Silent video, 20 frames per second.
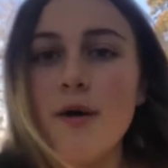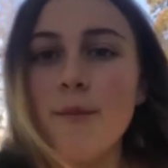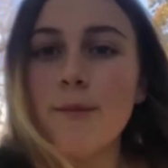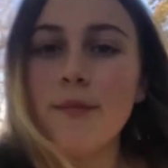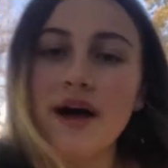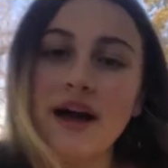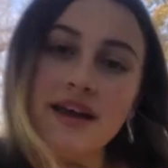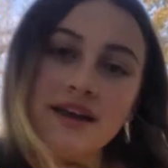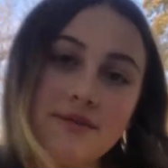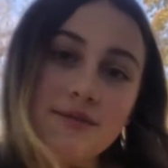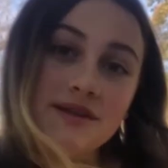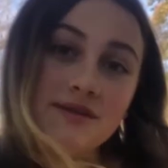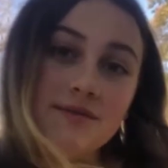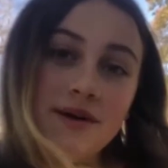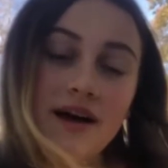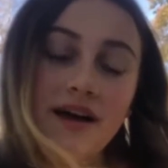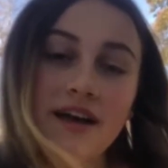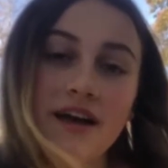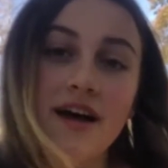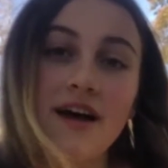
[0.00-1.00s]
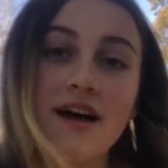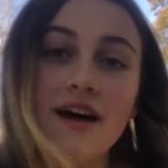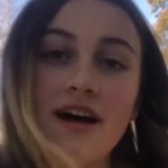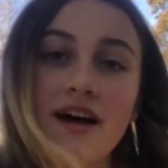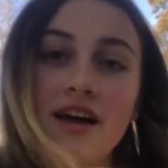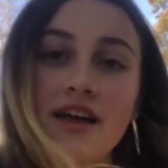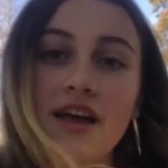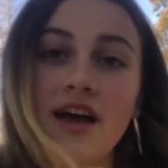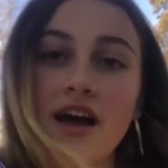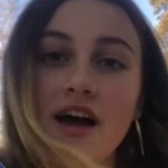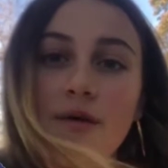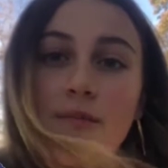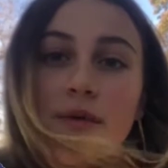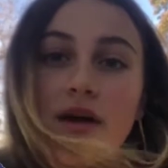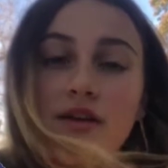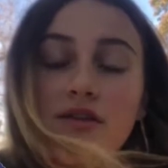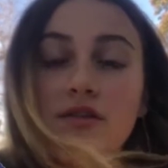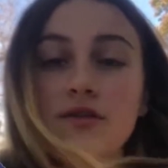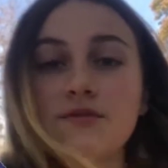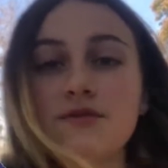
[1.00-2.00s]
My name is Maia, I am
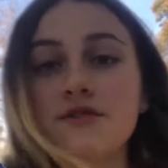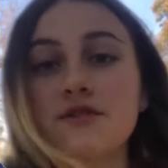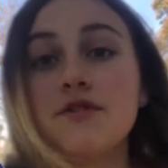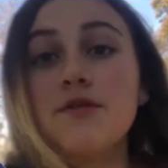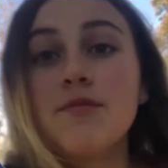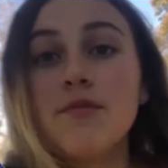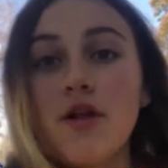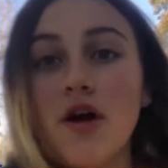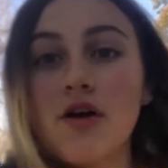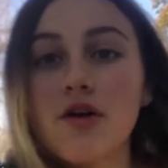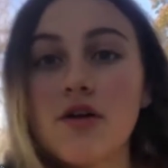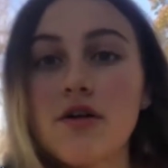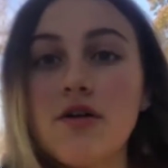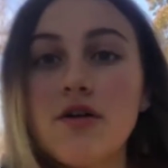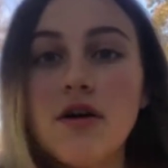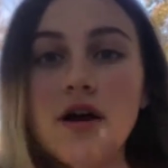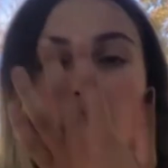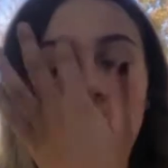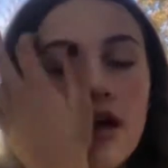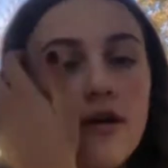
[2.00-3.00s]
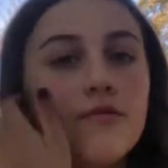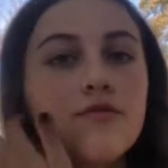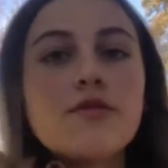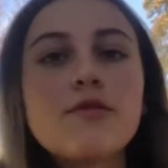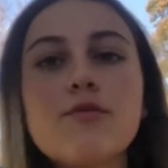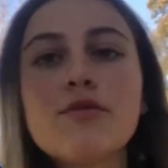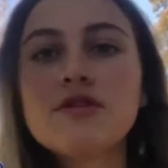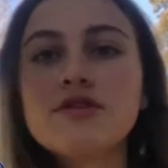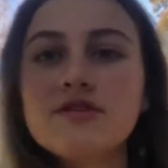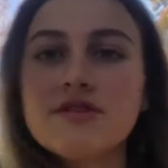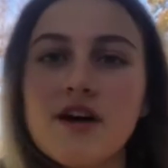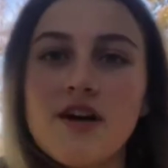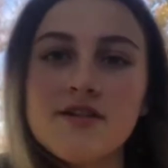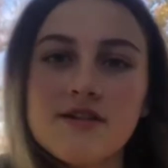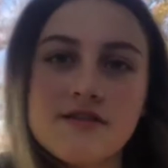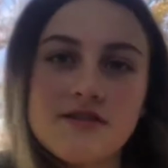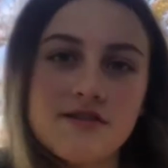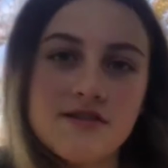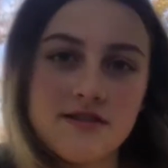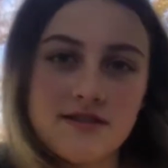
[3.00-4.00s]
a Globe student vlogger, I am from Buenos
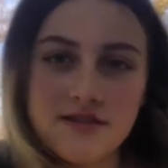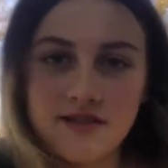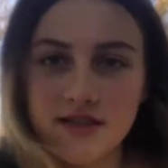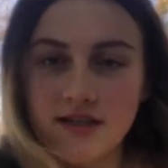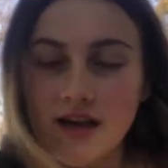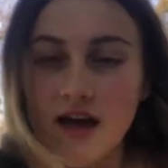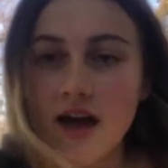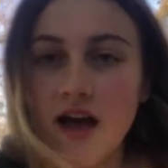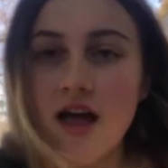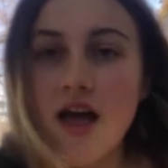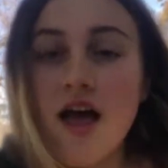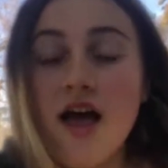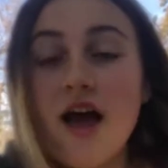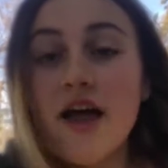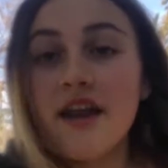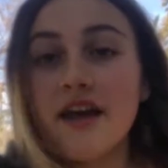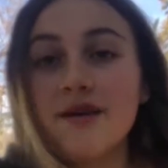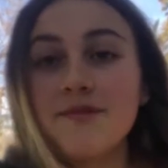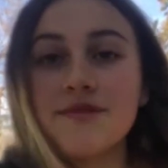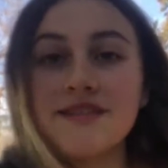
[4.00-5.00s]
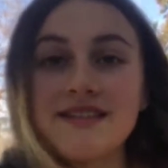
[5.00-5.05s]
Aires, Argentina, and I am